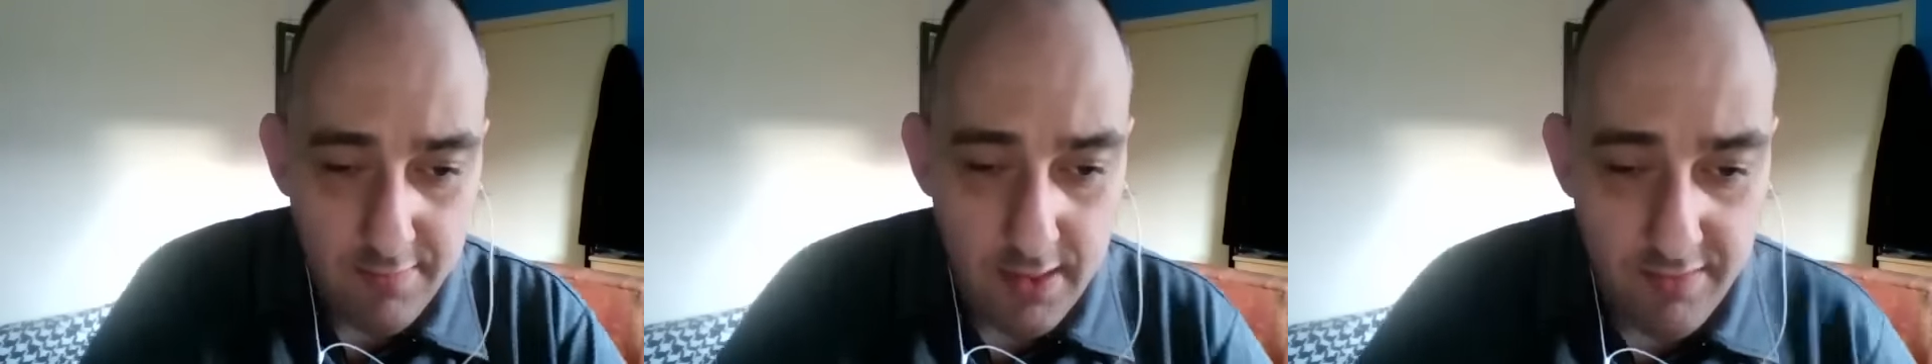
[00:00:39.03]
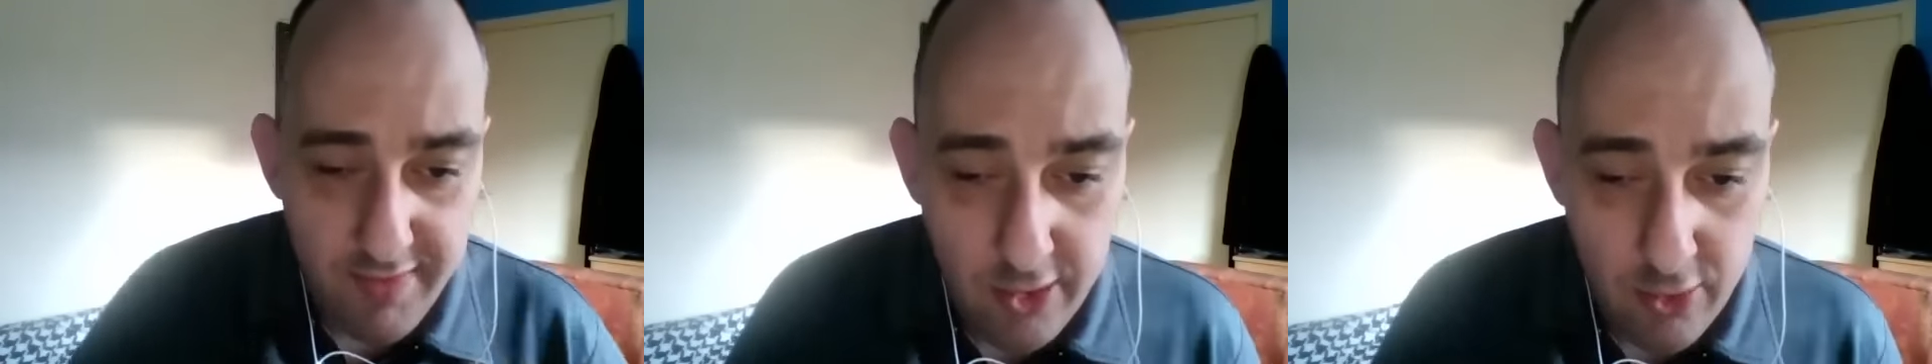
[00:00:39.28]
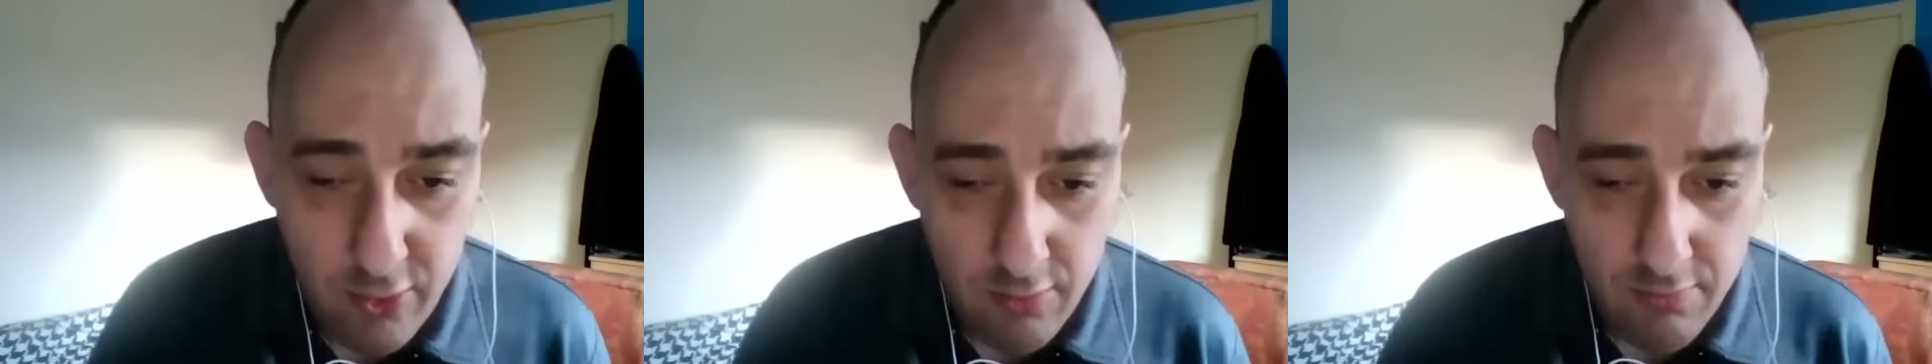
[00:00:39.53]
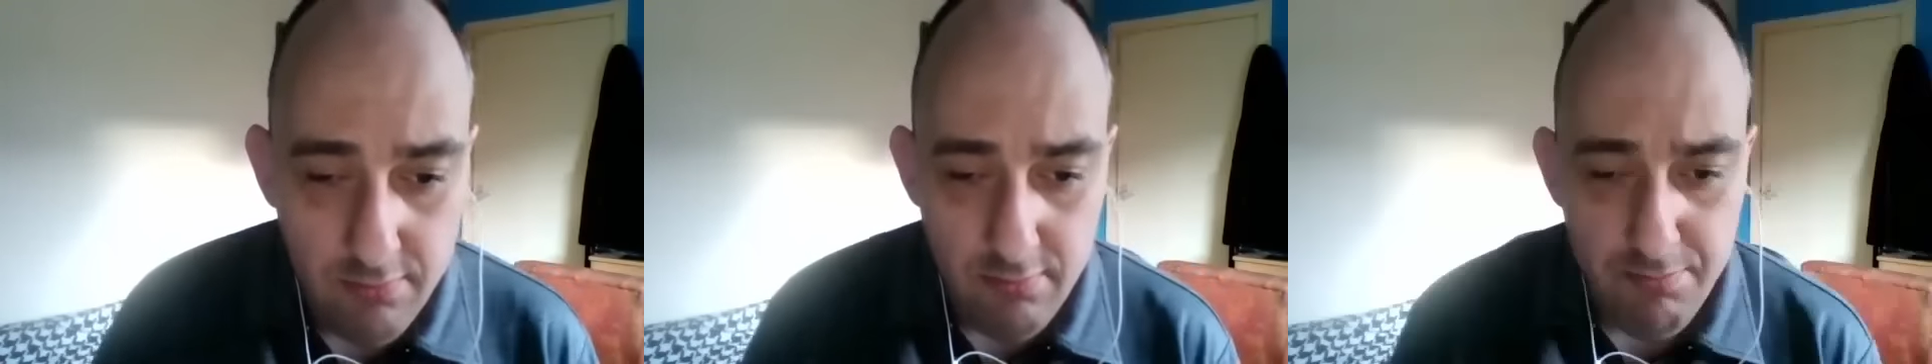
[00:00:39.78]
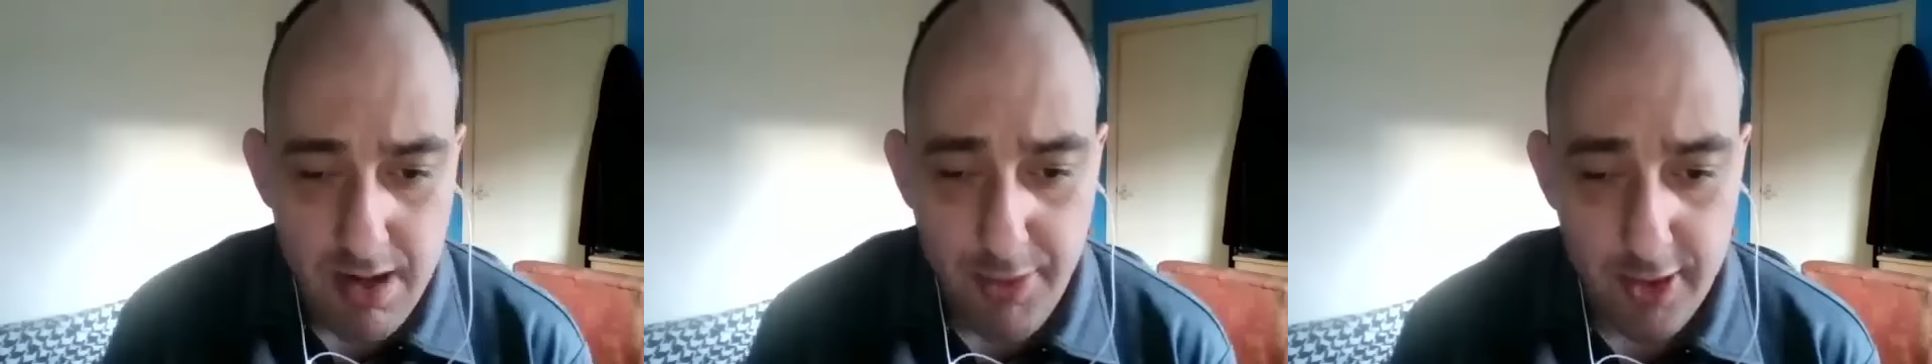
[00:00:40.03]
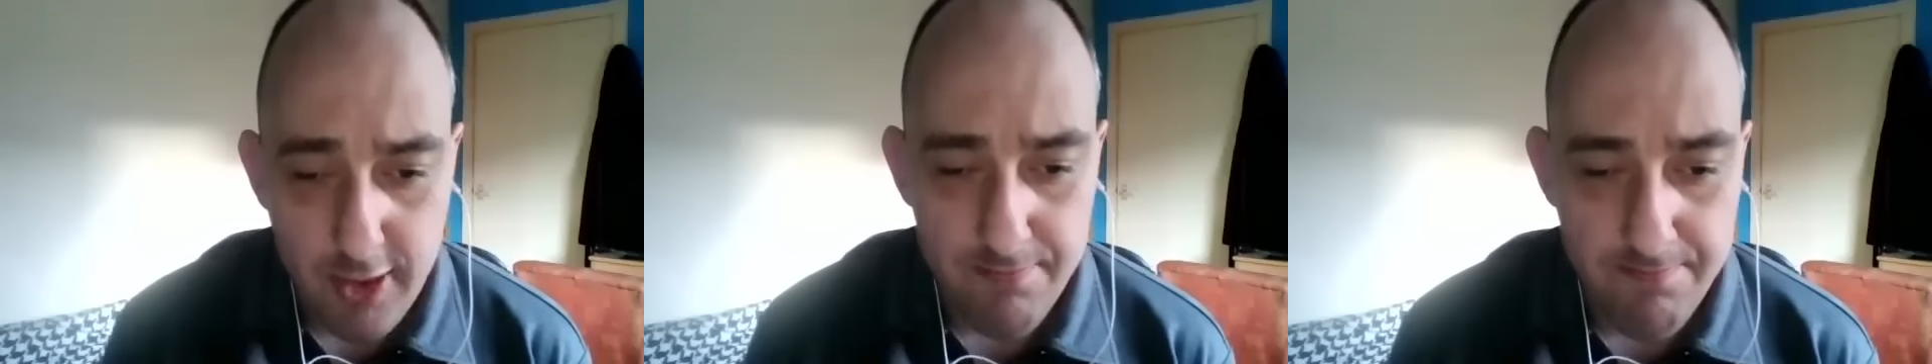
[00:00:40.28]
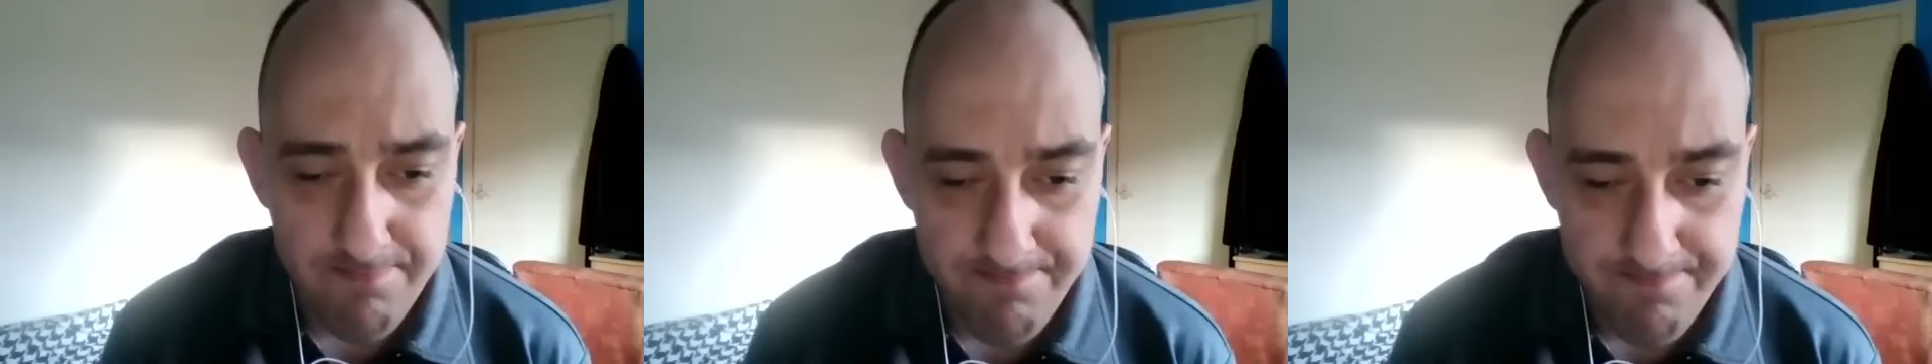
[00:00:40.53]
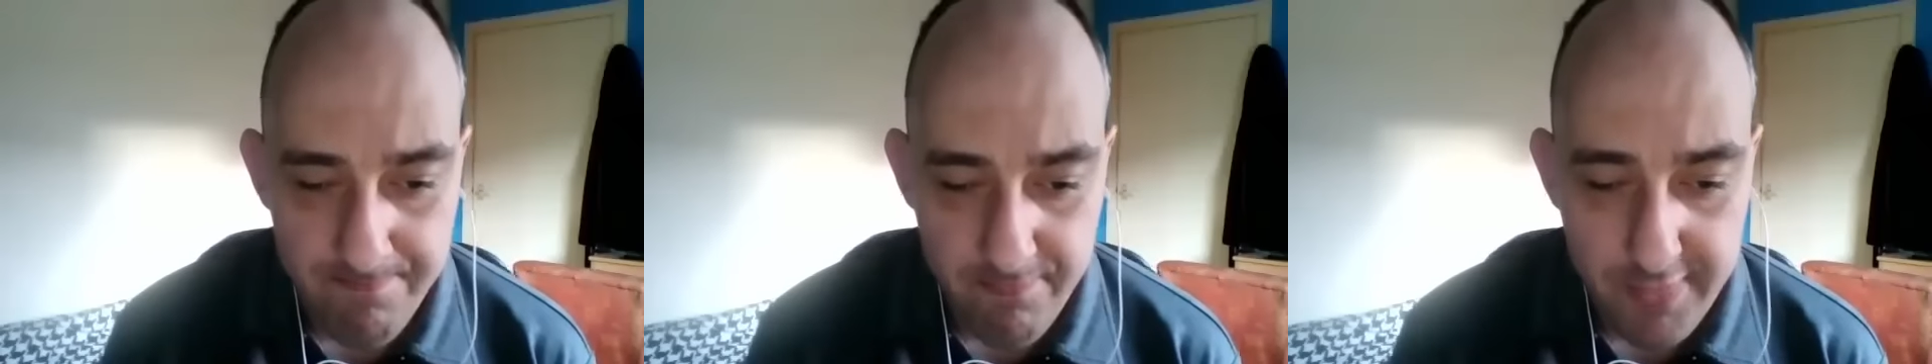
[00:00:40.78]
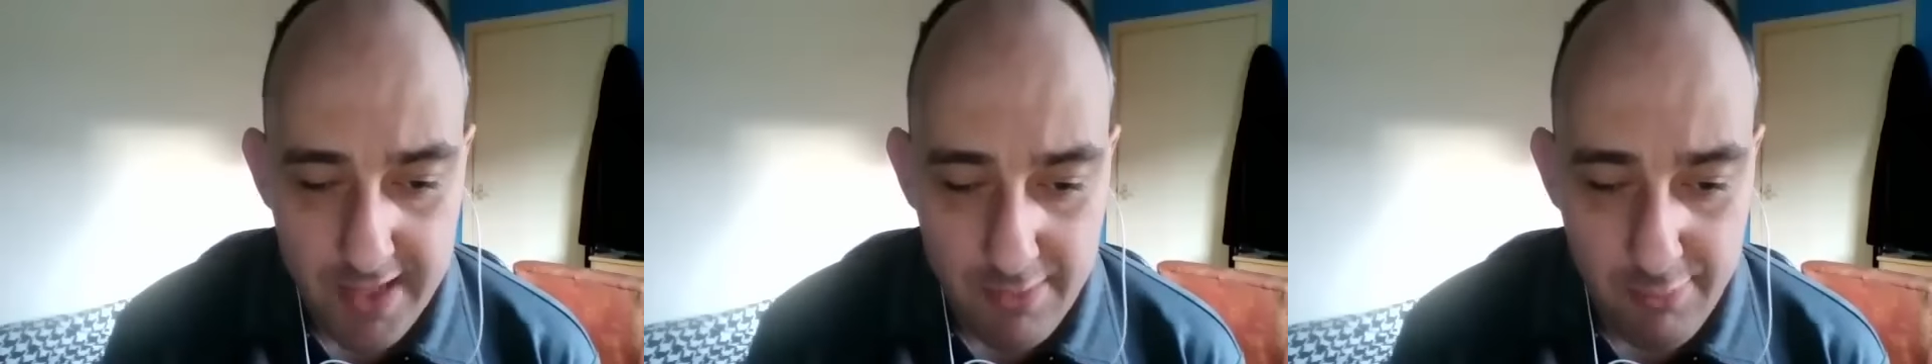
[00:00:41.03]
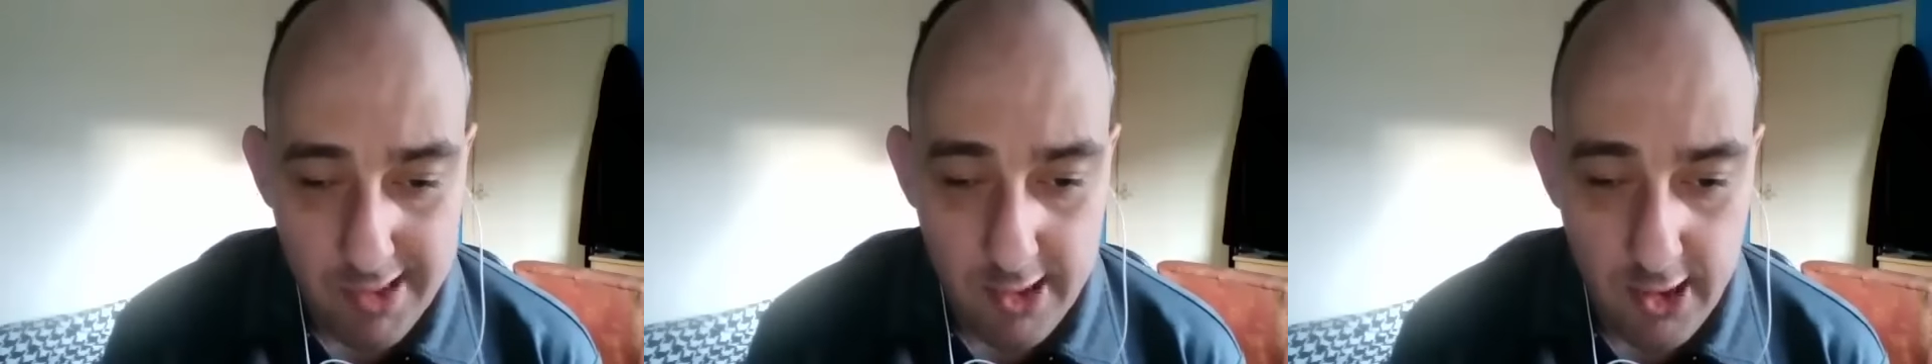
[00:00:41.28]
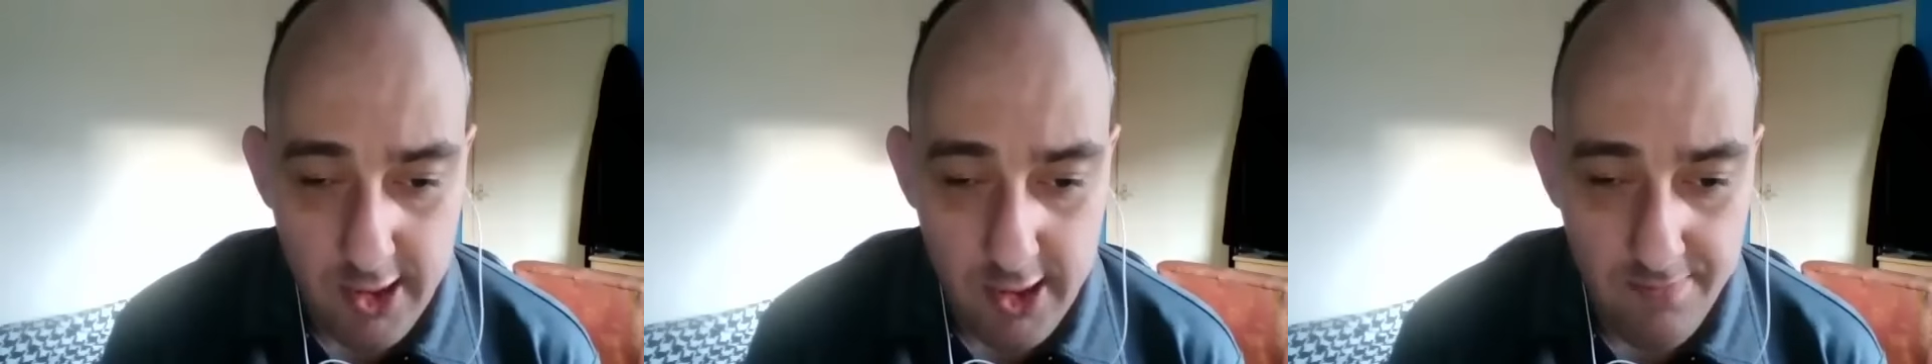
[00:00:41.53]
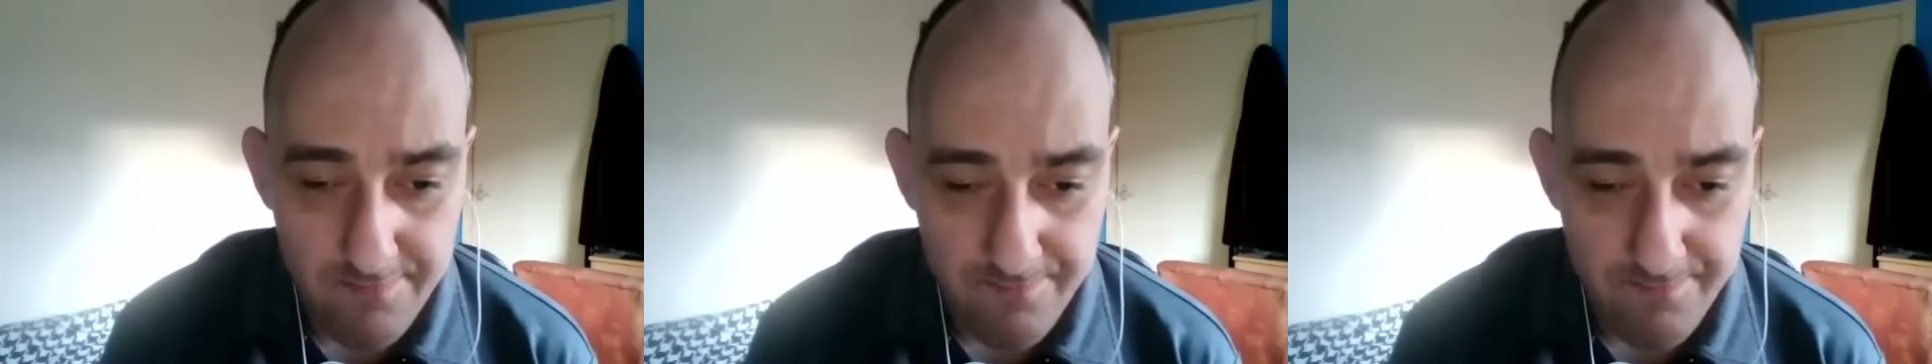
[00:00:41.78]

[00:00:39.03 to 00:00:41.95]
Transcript: the video public. That was done.